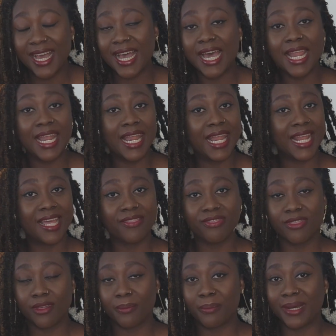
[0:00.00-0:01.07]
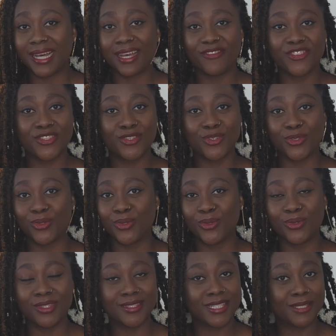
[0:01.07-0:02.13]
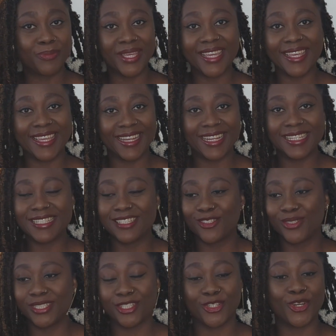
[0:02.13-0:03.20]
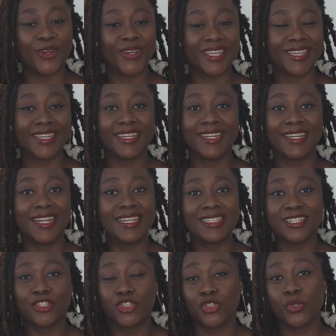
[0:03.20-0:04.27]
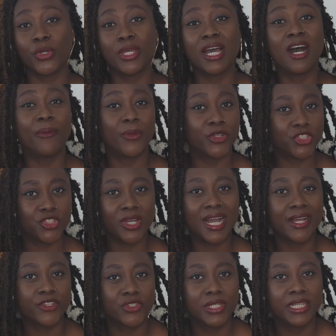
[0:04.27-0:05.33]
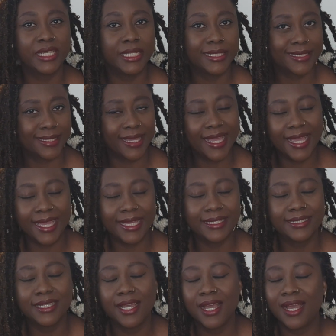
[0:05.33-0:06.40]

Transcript: and let the maths do the speaking, let it do the talking, let it show you how much you actually need to earn.